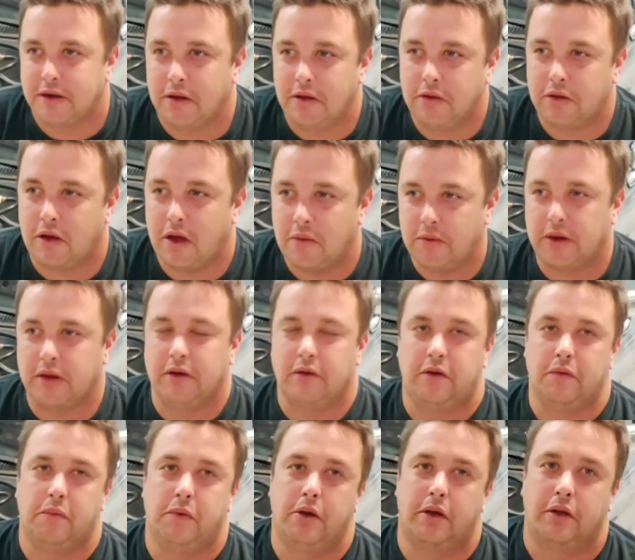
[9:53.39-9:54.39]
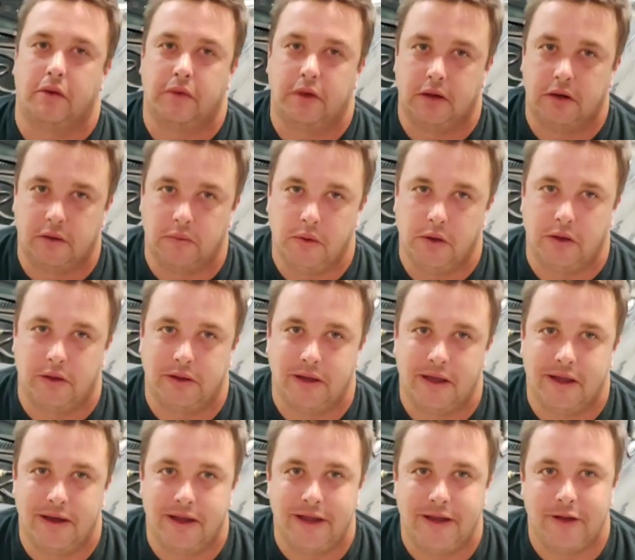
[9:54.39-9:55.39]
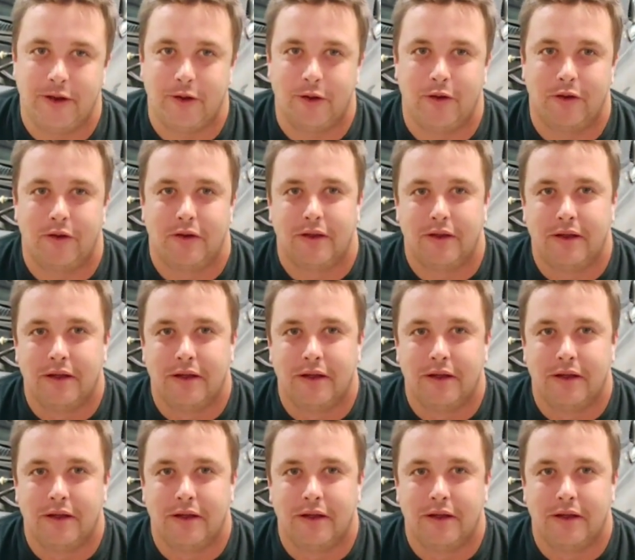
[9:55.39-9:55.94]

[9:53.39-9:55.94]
oh look, I reckon it can work, and he knew,